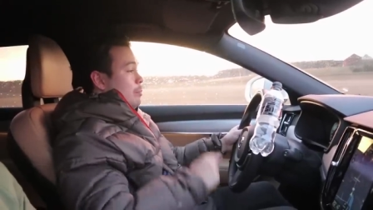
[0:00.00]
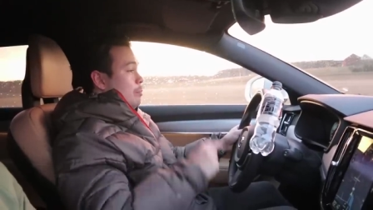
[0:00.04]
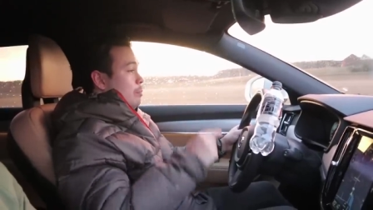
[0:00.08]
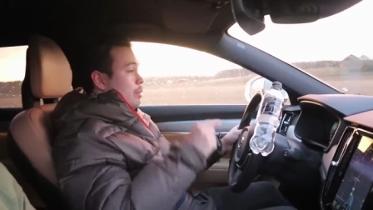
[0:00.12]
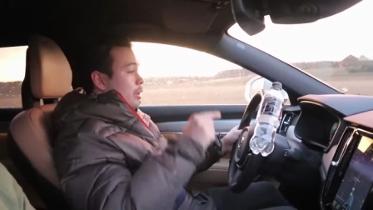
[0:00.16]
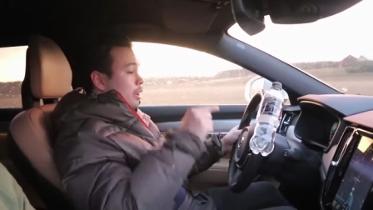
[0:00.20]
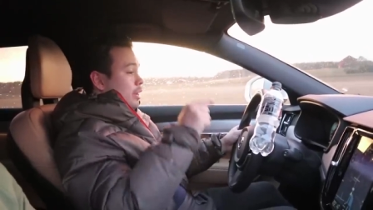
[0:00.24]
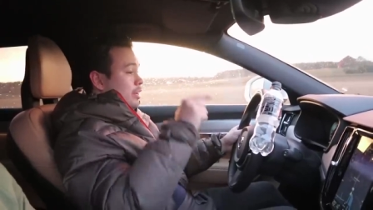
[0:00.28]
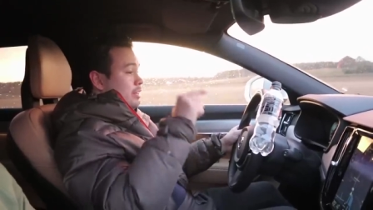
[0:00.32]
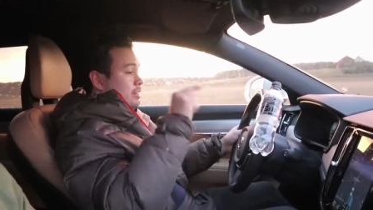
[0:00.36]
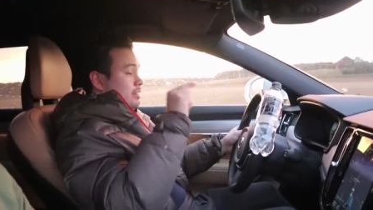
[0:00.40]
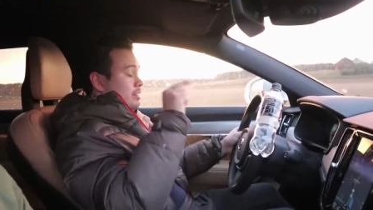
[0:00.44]

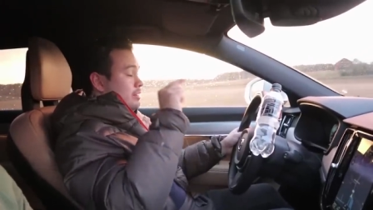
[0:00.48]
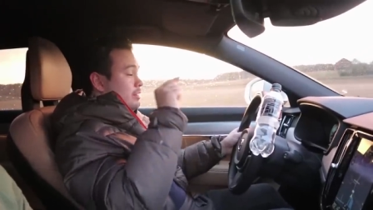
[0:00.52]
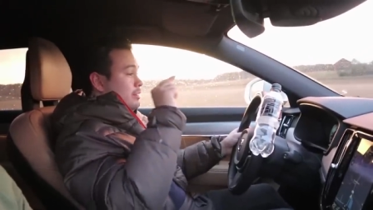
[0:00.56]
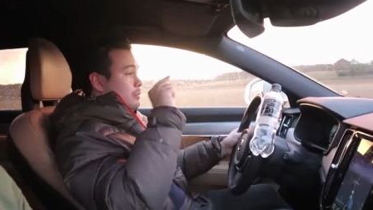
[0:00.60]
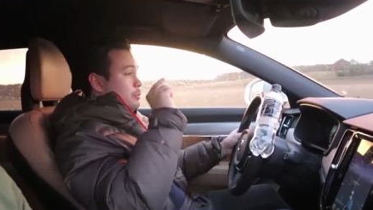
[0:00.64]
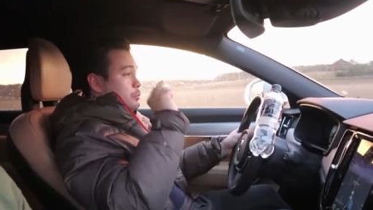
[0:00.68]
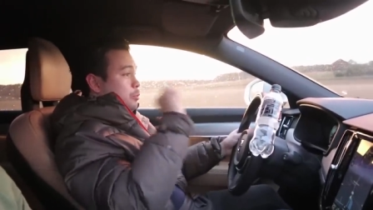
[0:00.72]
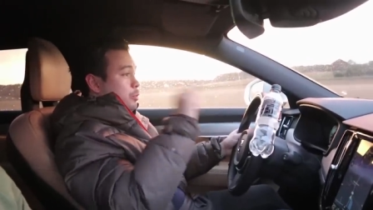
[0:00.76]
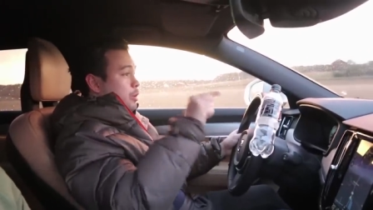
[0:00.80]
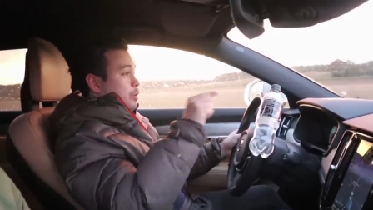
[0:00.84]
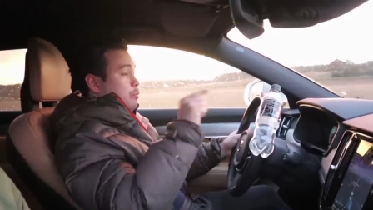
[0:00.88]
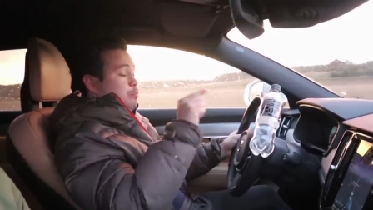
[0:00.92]
But
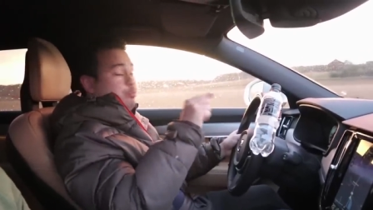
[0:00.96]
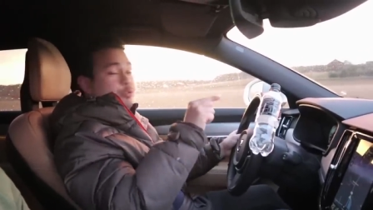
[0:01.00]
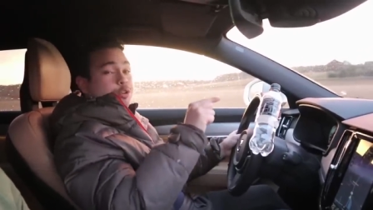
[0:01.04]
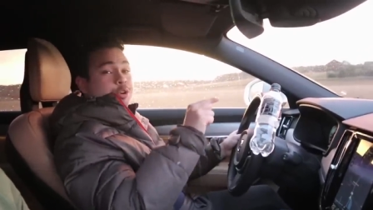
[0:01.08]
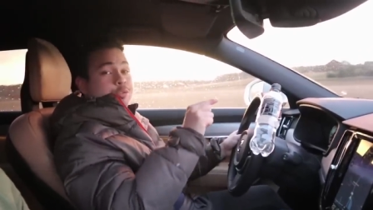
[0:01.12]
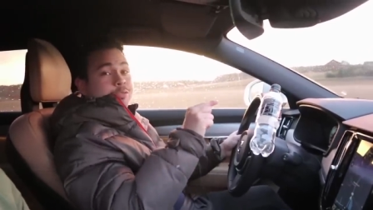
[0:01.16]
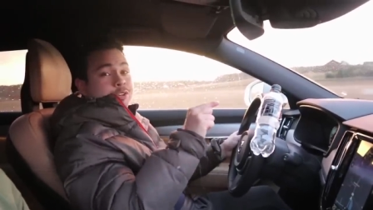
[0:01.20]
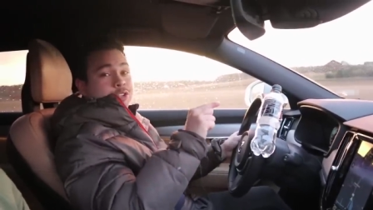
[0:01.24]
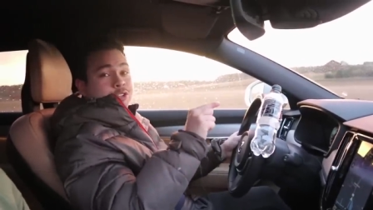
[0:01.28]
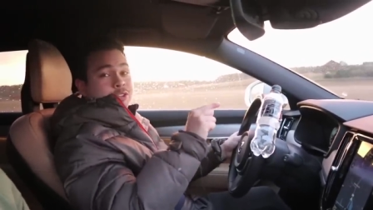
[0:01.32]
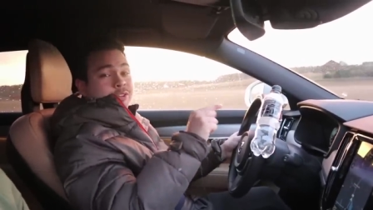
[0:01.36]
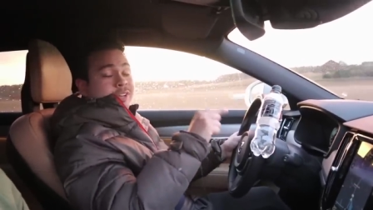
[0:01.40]
we've
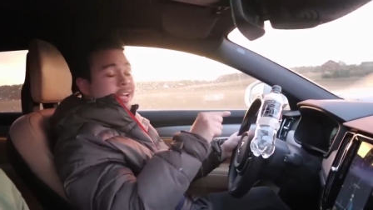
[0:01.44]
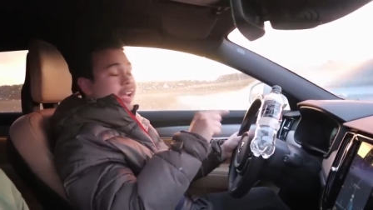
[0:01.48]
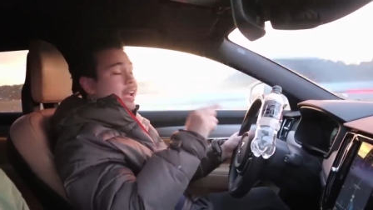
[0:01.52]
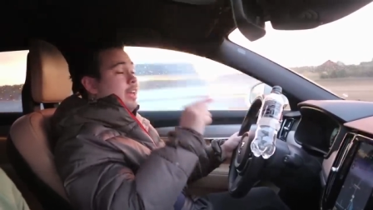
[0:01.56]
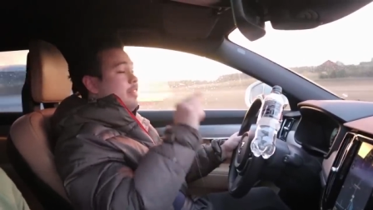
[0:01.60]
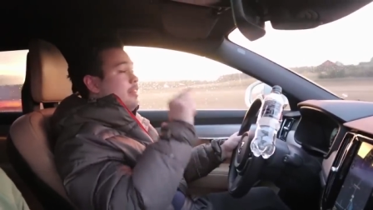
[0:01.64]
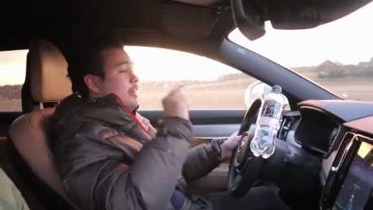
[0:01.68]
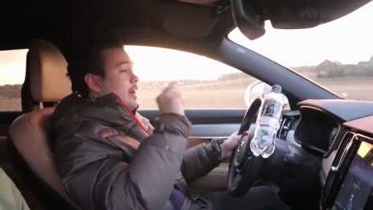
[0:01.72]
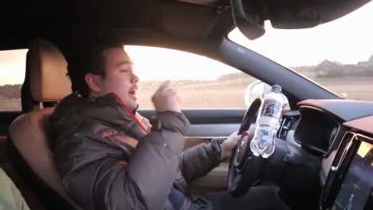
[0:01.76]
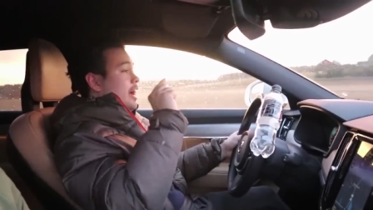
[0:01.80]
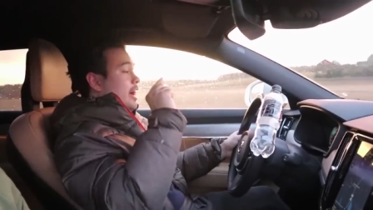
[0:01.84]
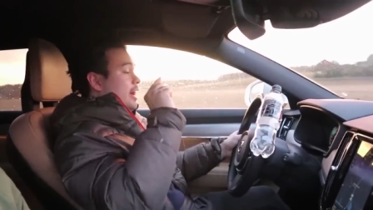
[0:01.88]
proven
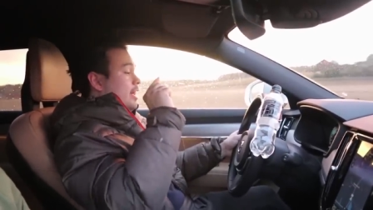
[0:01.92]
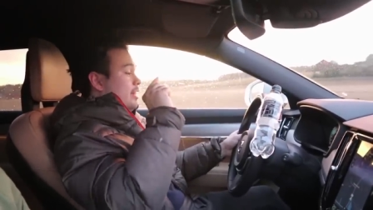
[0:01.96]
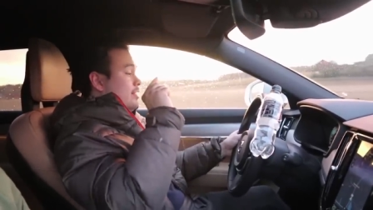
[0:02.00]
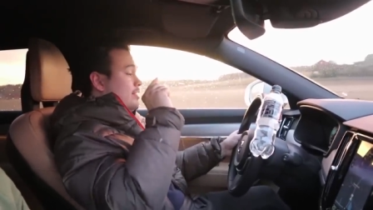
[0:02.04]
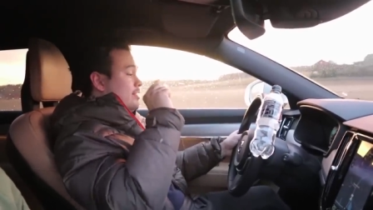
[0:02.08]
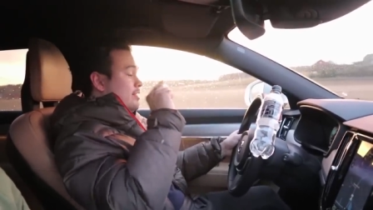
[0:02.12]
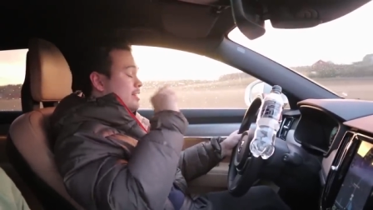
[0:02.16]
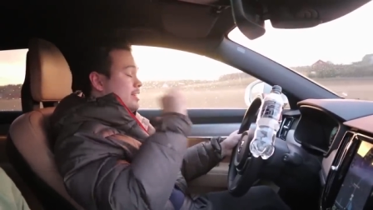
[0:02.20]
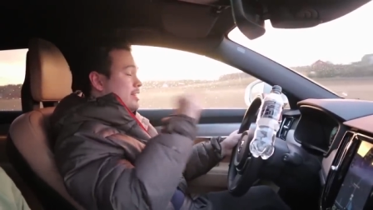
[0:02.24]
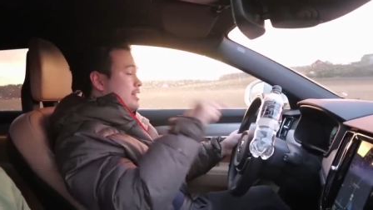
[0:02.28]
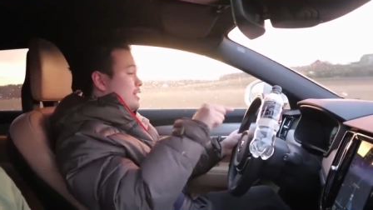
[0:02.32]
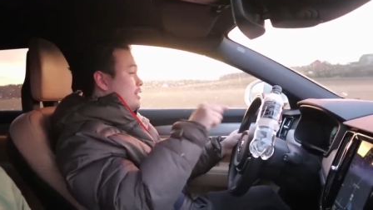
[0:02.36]
today that
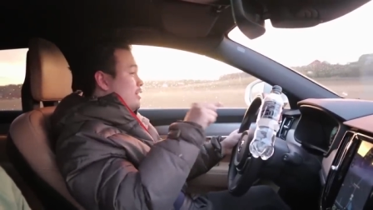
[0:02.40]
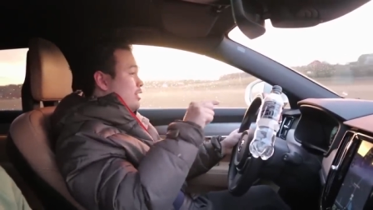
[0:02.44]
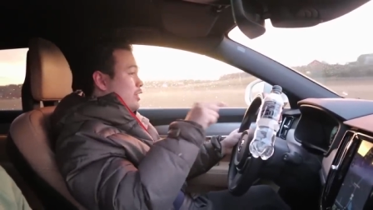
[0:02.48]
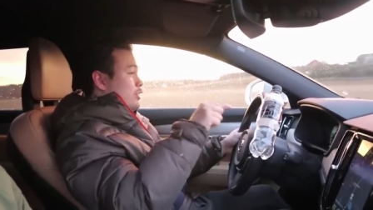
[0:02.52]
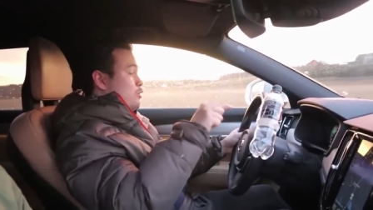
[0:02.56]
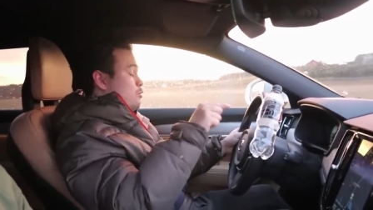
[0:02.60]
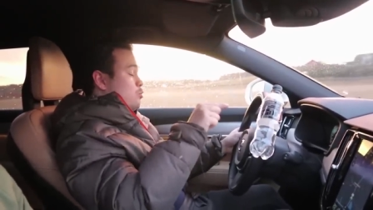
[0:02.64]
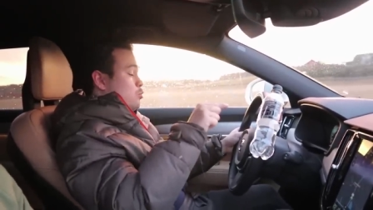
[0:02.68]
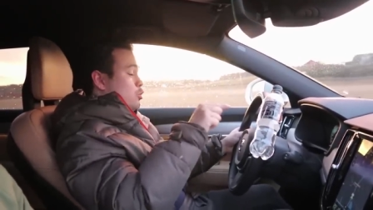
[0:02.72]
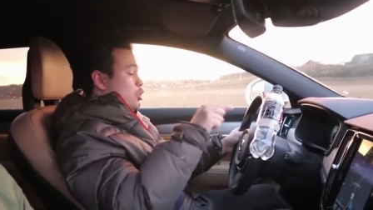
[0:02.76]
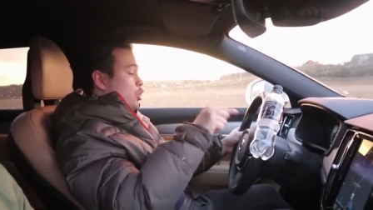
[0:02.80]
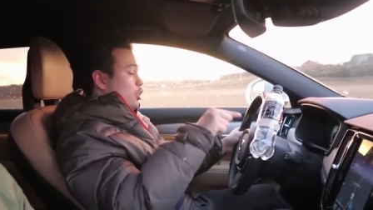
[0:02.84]
it
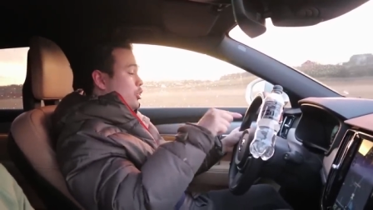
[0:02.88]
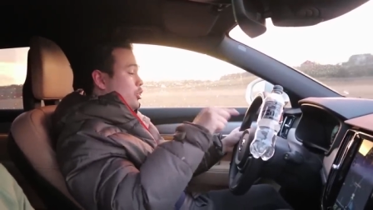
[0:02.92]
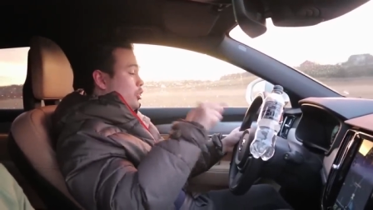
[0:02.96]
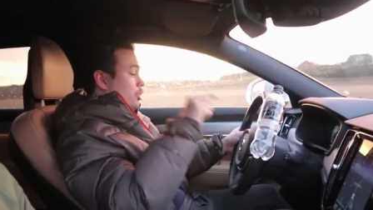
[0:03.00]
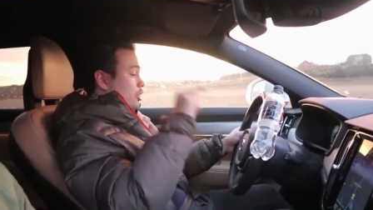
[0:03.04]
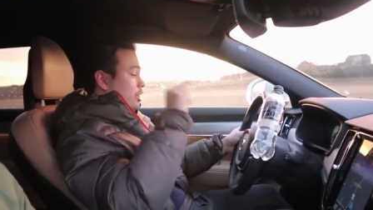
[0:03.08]
does work.